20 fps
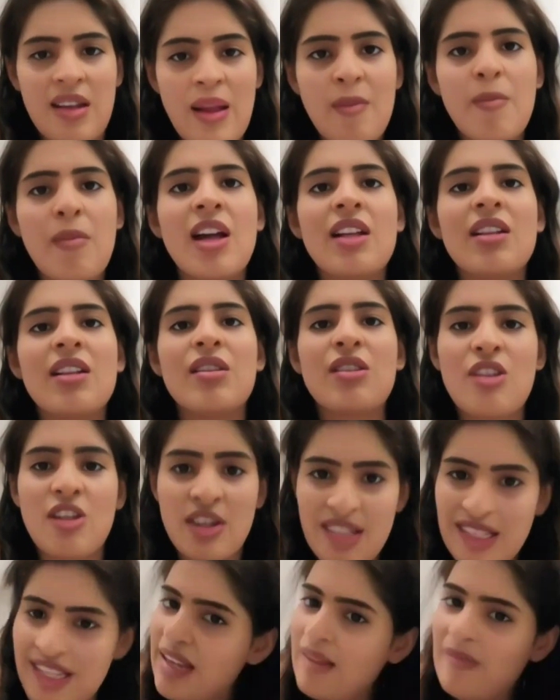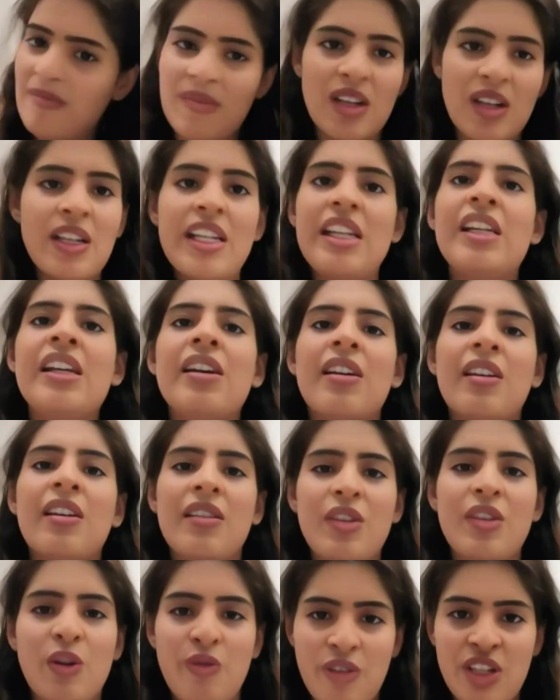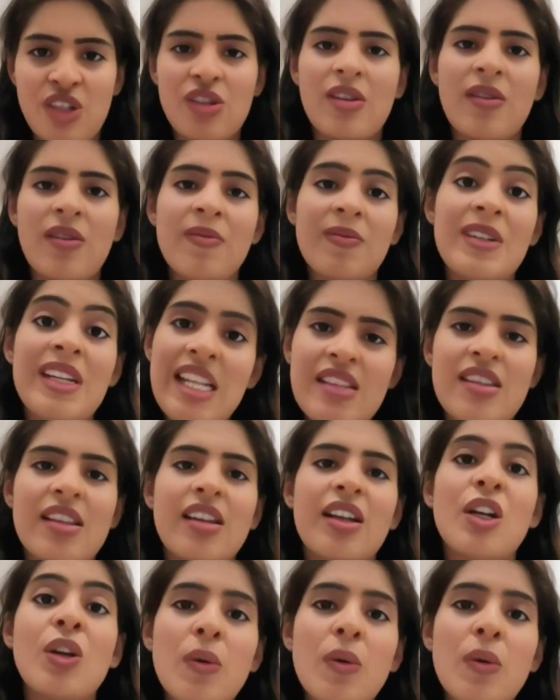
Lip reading: months or say a year to fetch a decent,